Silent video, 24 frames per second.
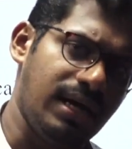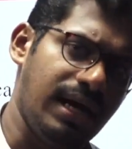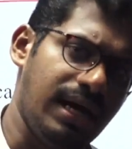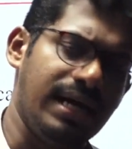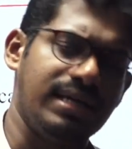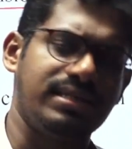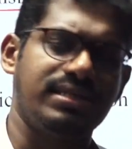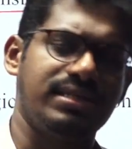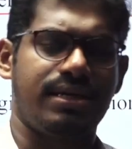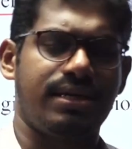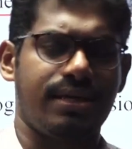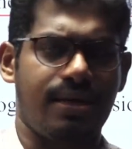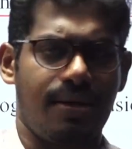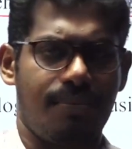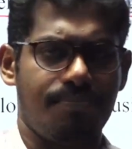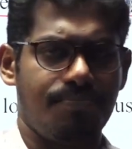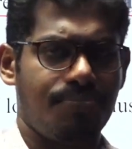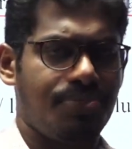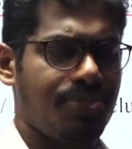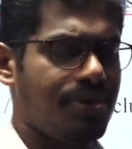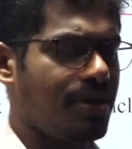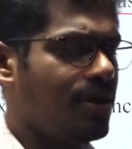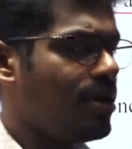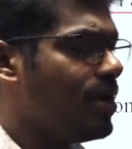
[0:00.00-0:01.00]
etc.
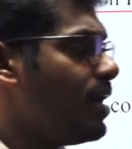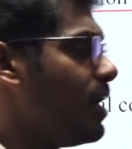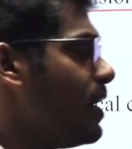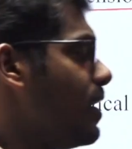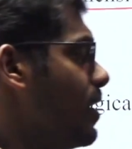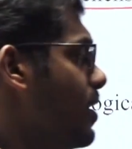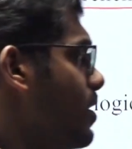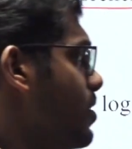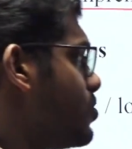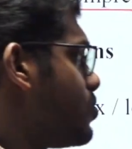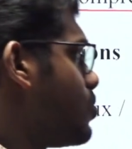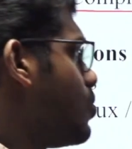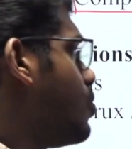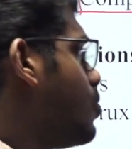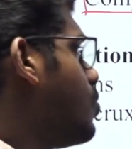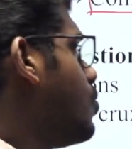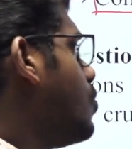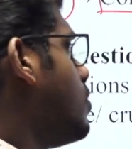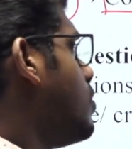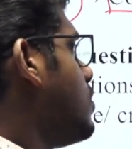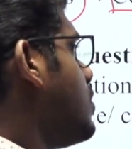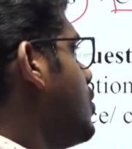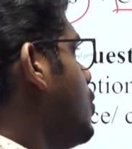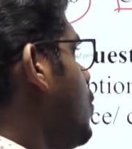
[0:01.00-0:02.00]

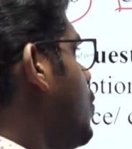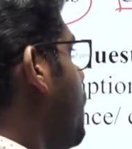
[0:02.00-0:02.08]
So